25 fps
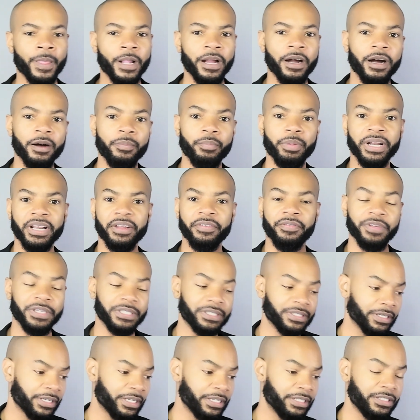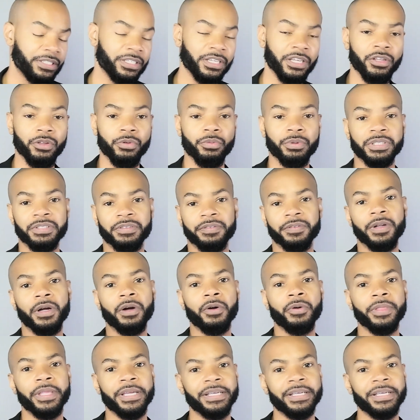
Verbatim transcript: Uh, but if it's a continuous flow,